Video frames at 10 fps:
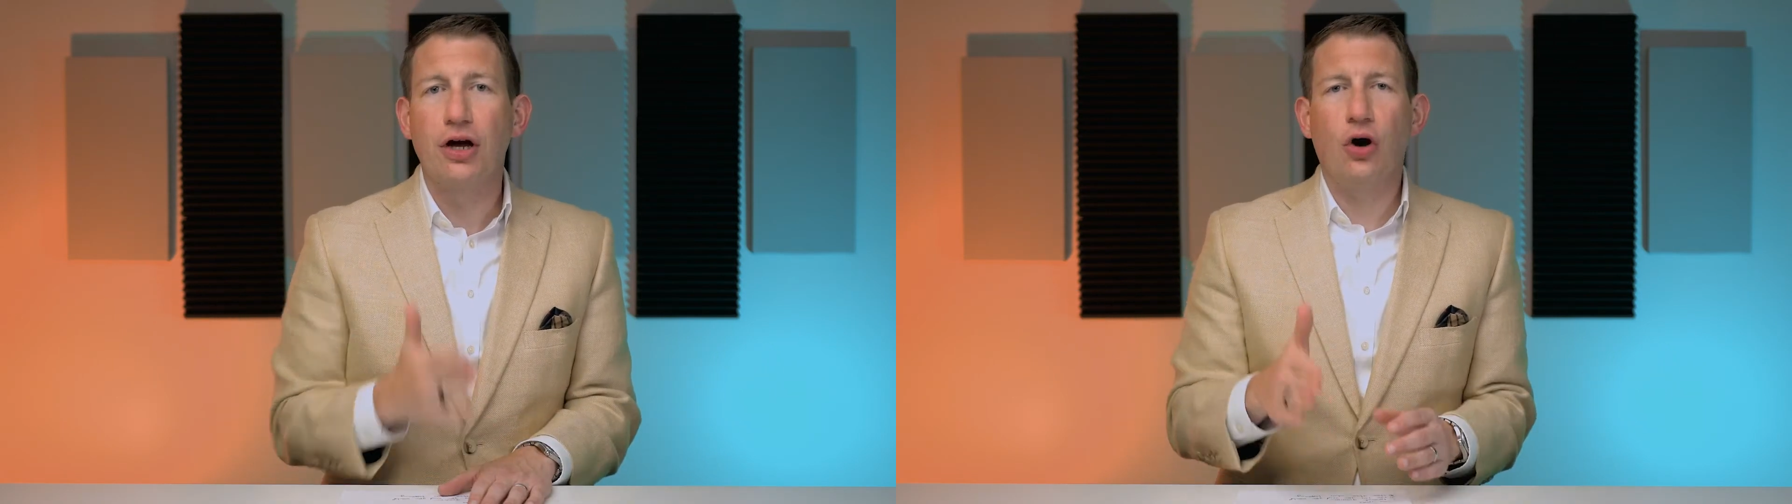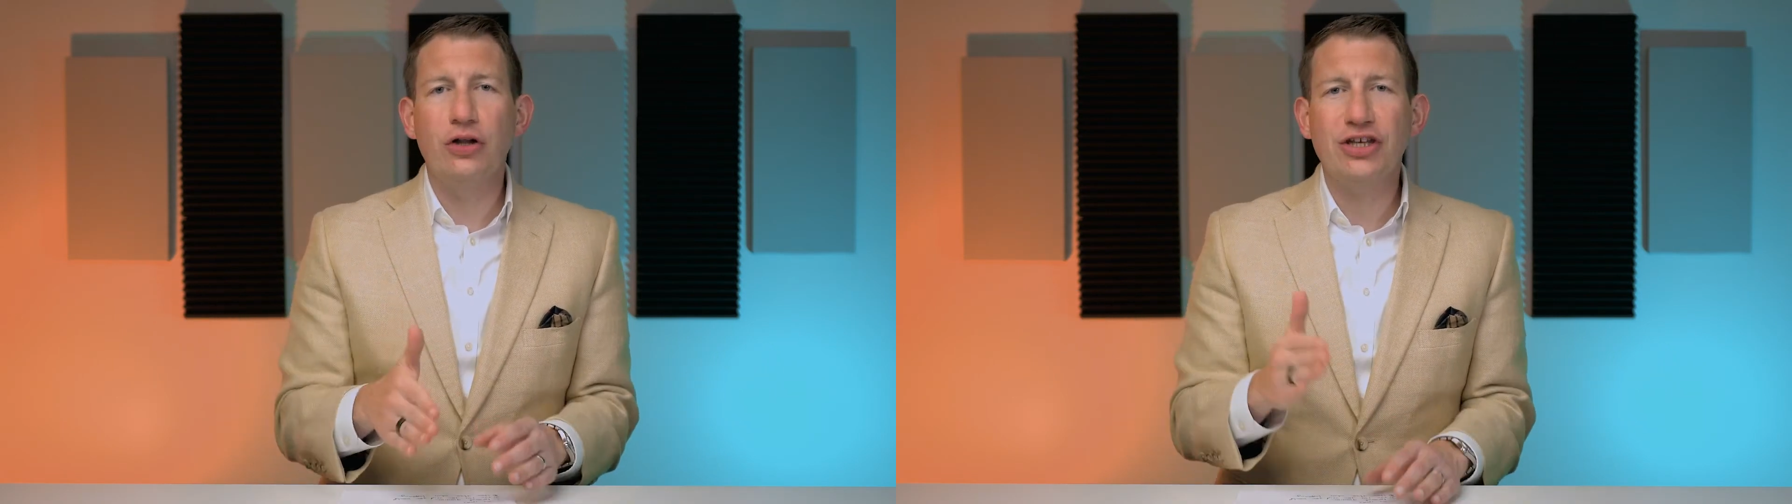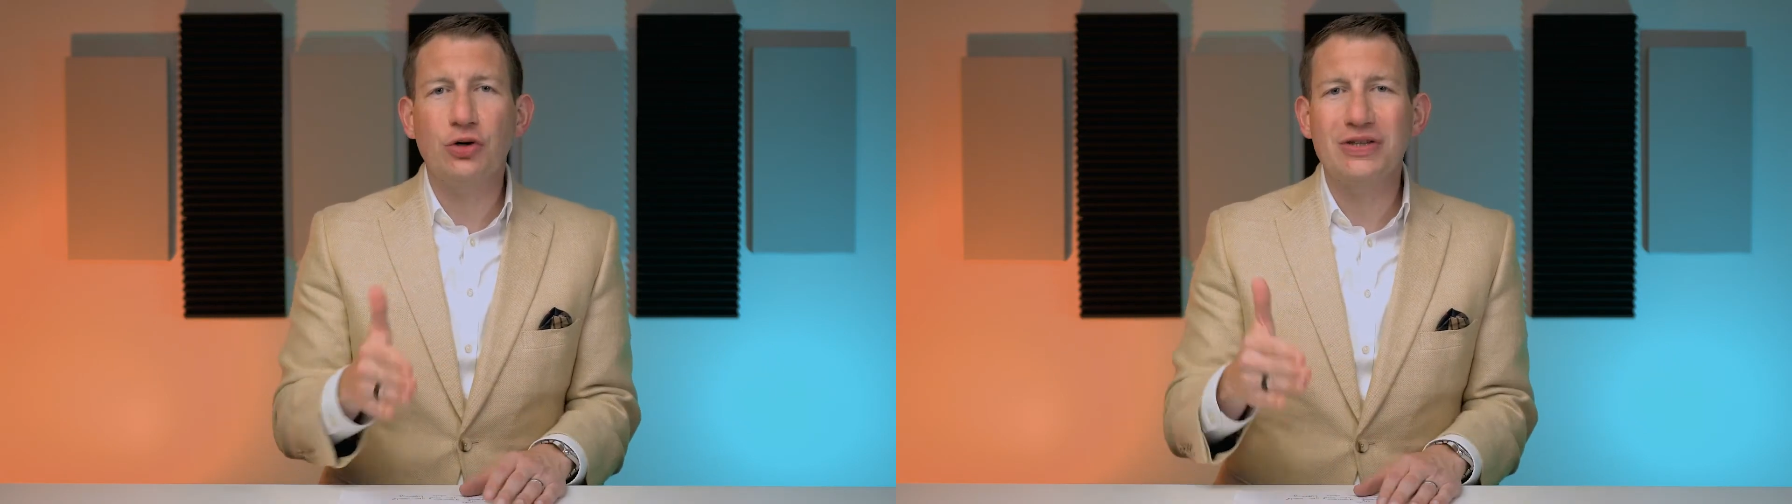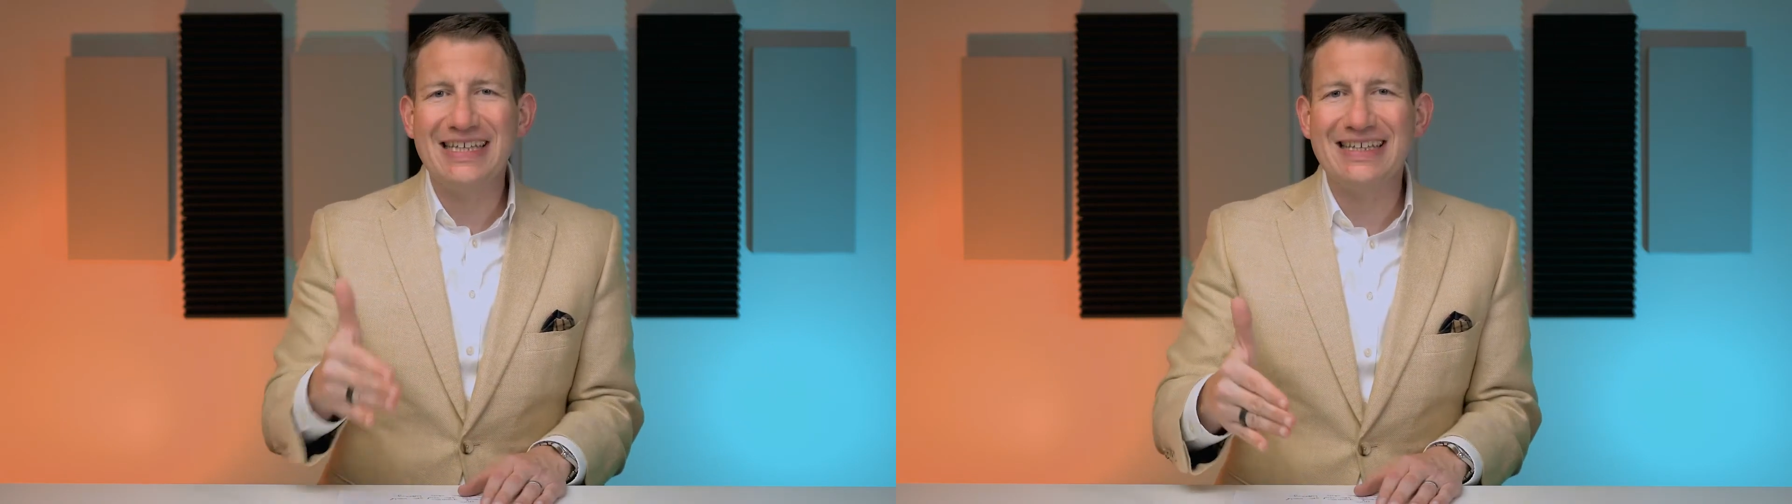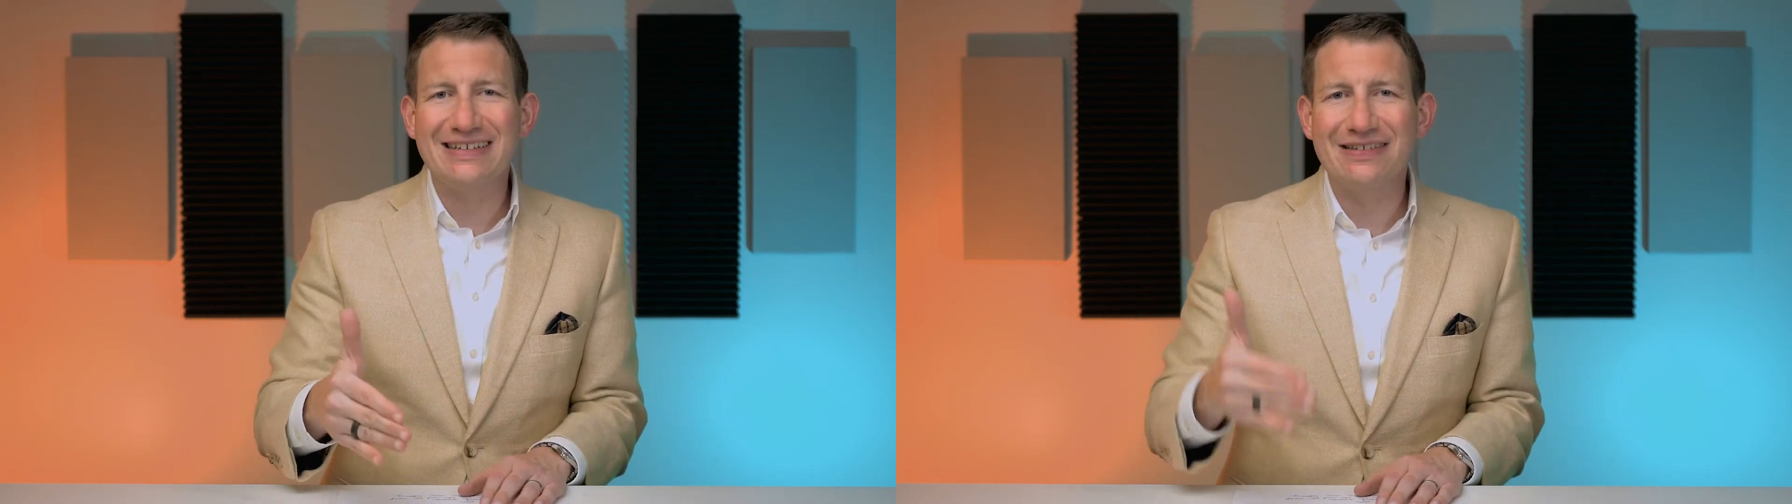Calling your
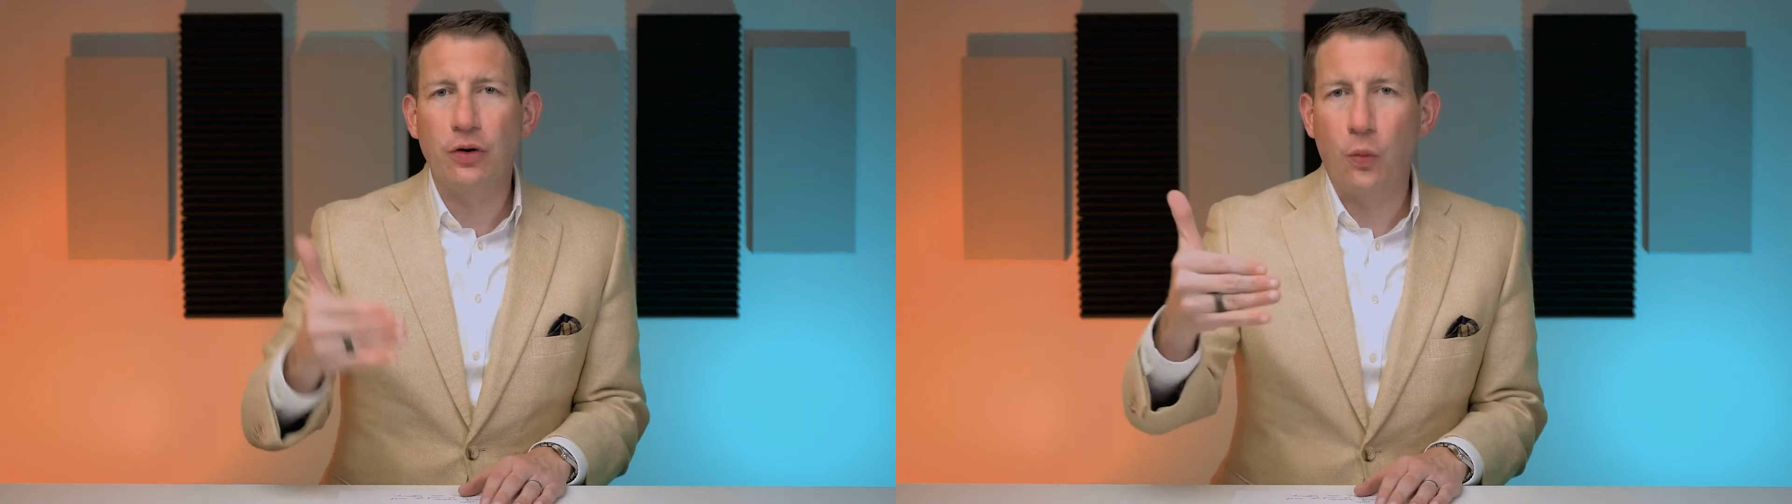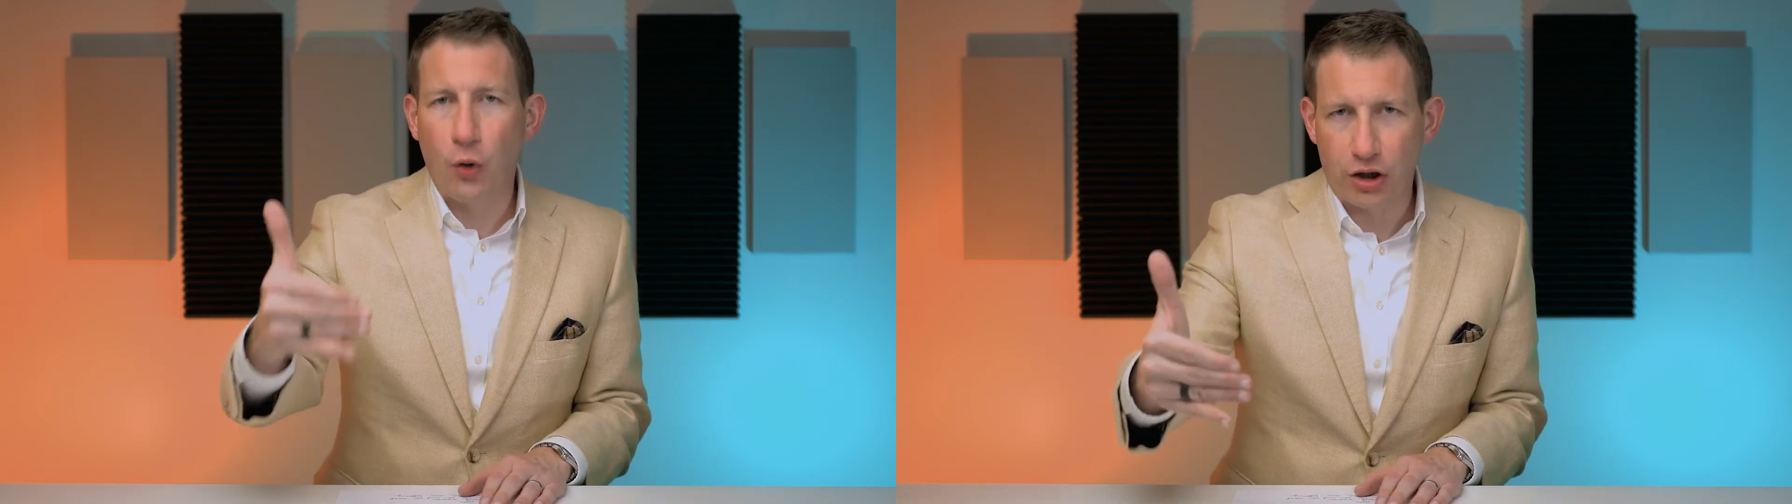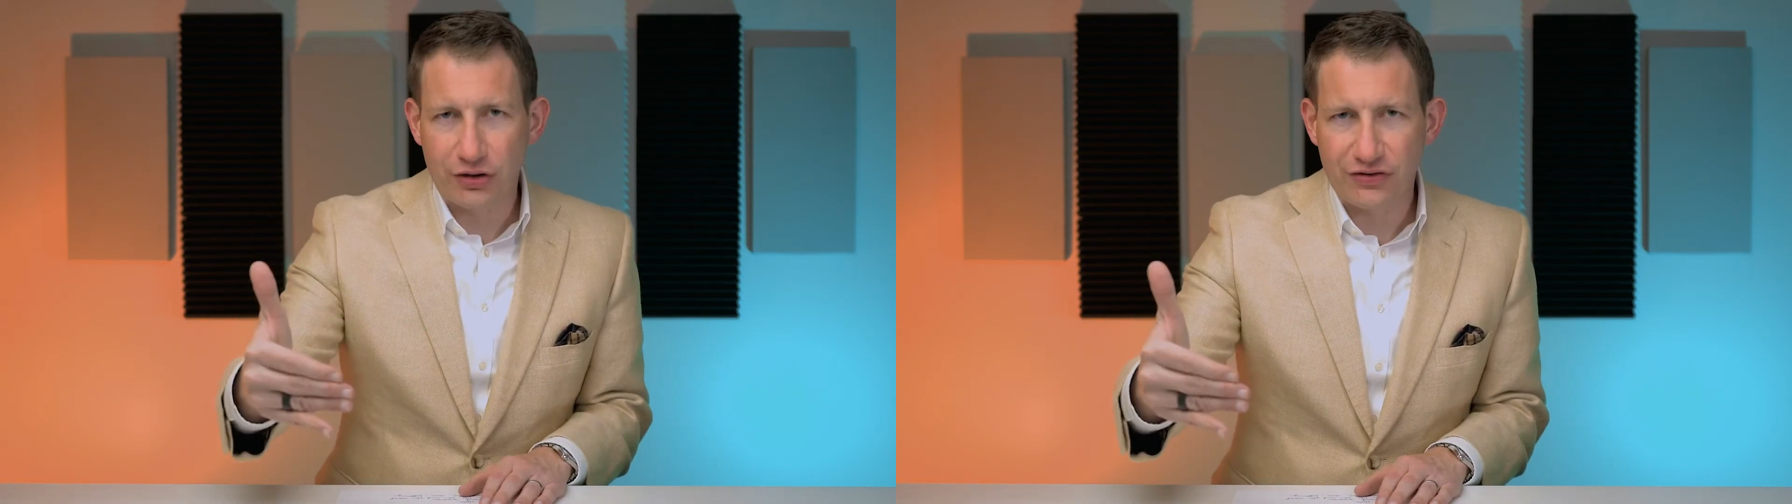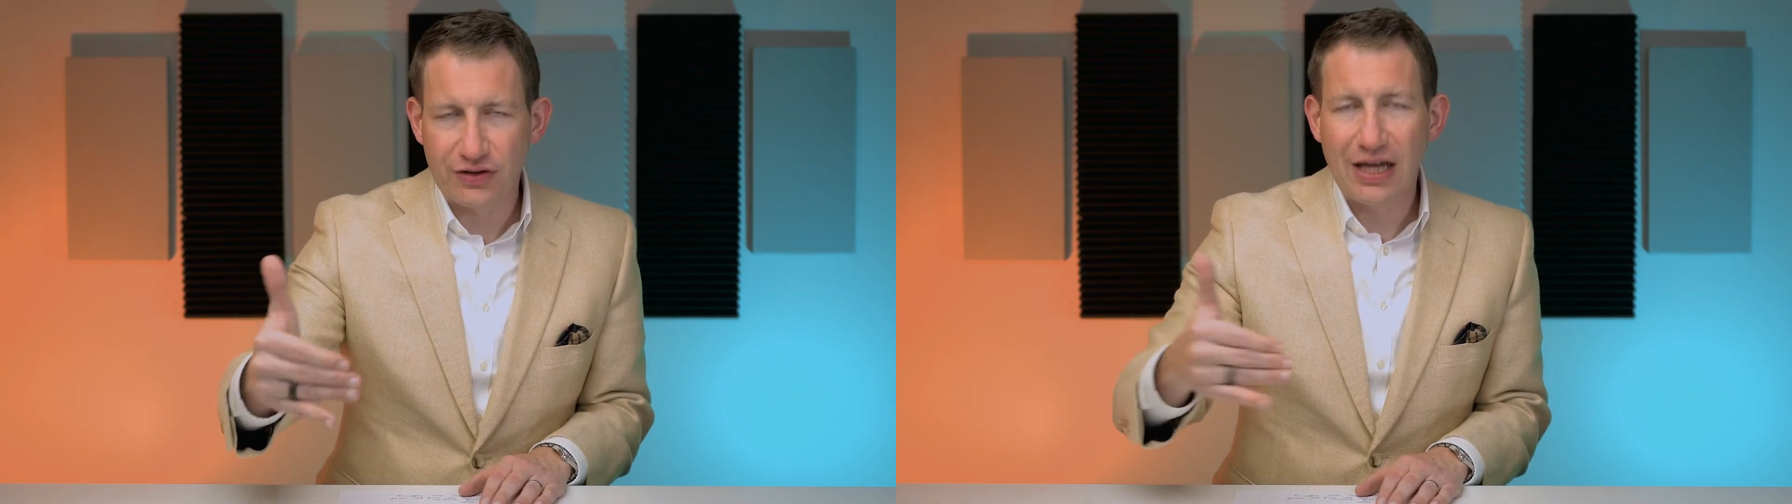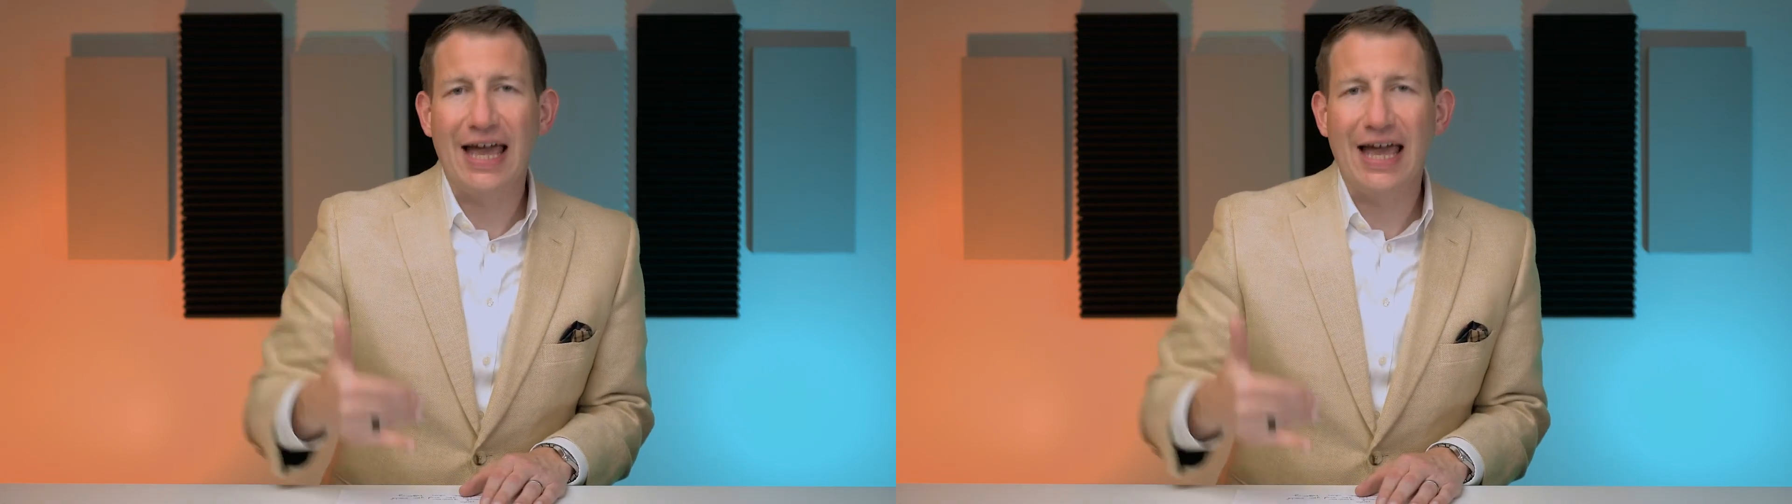leads works.